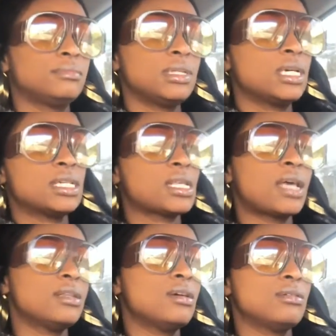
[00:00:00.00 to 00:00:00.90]
Because
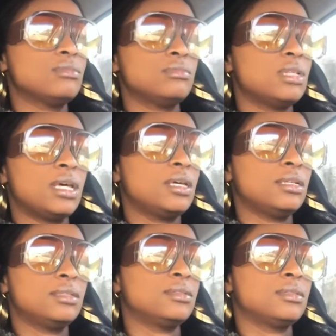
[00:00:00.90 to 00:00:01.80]
I know that
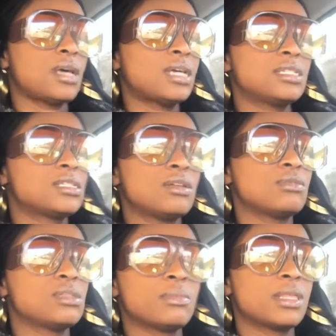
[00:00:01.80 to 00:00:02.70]
I just
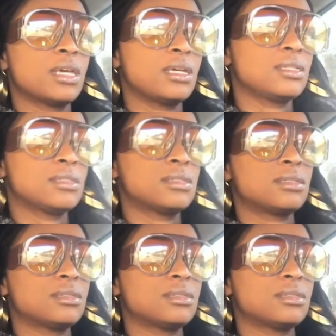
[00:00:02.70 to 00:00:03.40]
know some things.